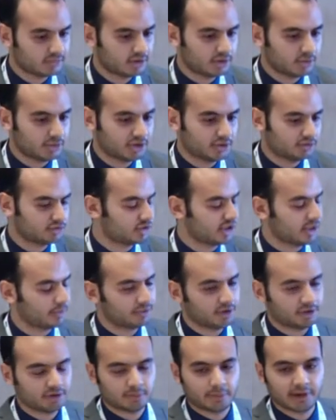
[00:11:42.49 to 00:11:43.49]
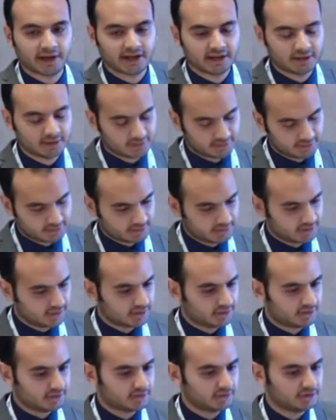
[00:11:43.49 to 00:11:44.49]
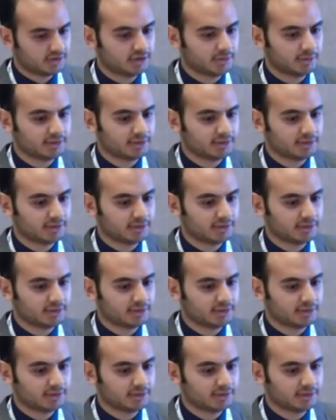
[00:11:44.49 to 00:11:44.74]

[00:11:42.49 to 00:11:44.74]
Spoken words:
When you type the domain, you